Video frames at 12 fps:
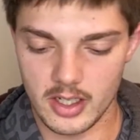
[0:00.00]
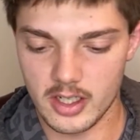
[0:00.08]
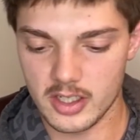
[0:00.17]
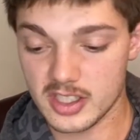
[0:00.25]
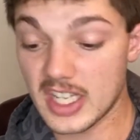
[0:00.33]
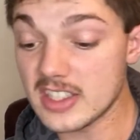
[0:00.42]

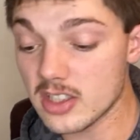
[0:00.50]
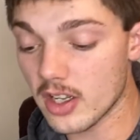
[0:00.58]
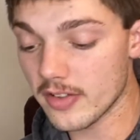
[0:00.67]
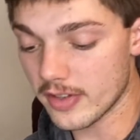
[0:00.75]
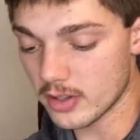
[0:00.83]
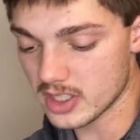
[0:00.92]
So that's all
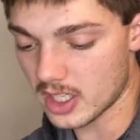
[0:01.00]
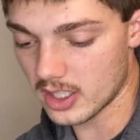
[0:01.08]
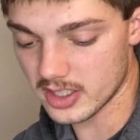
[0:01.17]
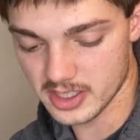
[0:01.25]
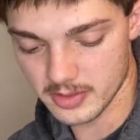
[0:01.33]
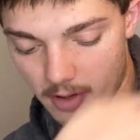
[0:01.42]
of those
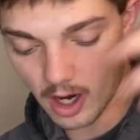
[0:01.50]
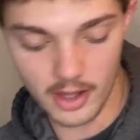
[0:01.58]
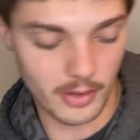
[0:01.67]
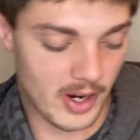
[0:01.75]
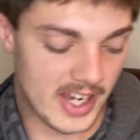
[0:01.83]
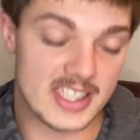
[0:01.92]
cards.
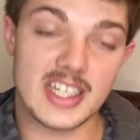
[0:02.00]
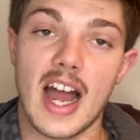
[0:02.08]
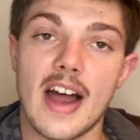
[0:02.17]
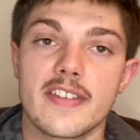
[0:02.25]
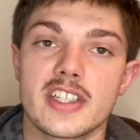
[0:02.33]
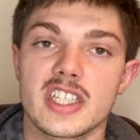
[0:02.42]
Otherwise,
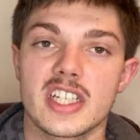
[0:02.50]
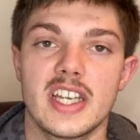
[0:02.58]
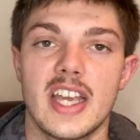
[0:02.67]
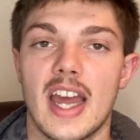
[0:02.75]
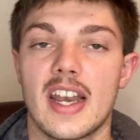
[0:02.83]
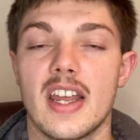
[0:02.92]
obviously,
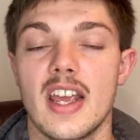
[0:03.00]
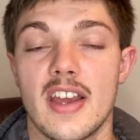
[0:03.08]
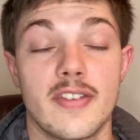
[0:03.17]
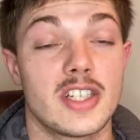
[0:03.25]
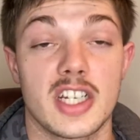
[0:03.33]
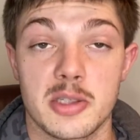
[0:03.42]
again, if
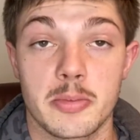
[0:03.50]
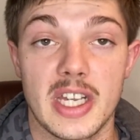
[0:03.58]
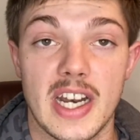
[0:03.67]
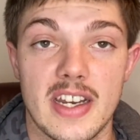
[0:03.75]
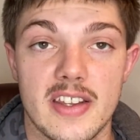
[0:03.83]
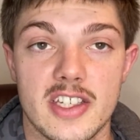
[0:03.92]
it doesn't meet
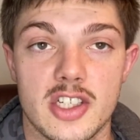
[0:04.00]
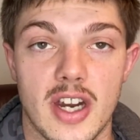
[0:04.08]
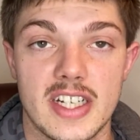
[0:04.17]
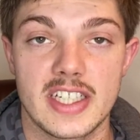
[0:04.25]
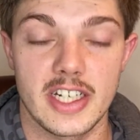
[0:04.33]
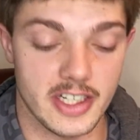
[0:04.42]
any of these
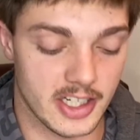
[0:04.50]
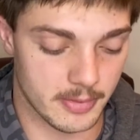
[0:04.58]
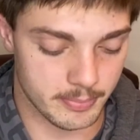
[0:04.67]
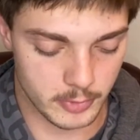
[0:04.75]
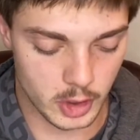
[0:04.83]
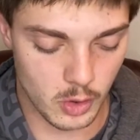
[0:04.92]
criteria,
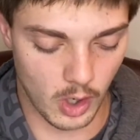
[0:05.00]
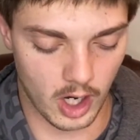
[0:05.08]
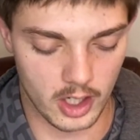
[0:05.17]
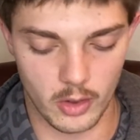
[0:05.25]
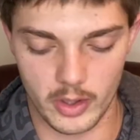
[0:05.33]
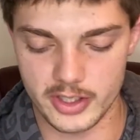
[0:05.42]
you are
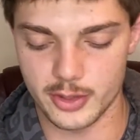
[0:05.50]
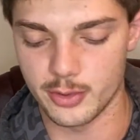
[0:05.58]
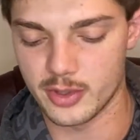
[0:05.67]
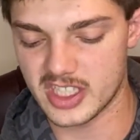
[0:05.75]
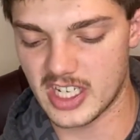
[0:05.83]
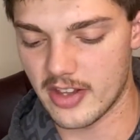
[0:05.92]
going to
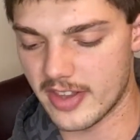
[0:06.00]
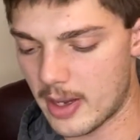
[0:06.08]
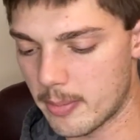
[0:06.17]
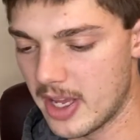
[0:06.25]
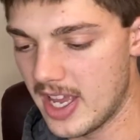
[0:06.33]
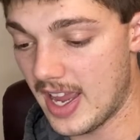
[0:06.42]
sell them.
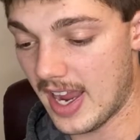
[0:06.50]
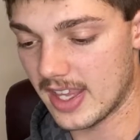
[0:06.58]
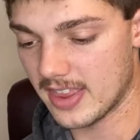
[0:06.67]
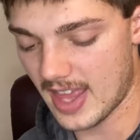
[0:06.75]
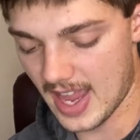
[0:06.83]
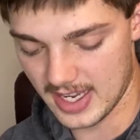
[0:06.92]
And
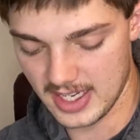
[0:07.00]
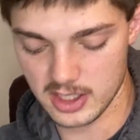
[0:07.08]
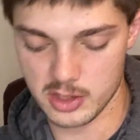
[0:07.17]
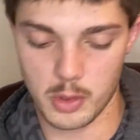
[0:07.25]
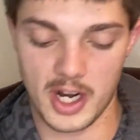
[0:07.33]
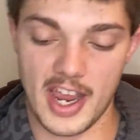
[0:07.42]
that is
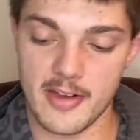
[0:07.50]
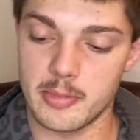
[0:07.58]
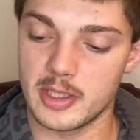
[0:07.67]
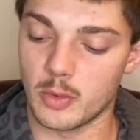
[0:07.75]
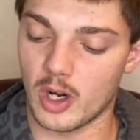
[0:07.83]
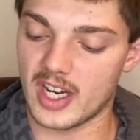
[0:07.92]
what I have
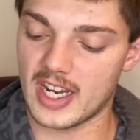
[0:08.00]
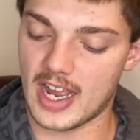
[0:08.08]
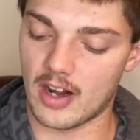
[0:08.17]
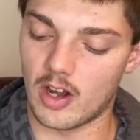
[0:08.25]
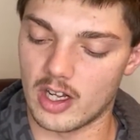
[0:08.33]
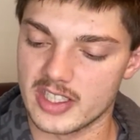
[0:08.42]
been working on
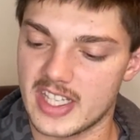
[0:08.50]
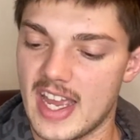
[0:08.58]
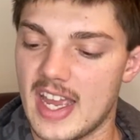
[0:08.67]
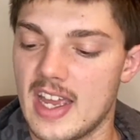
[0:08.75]
all day.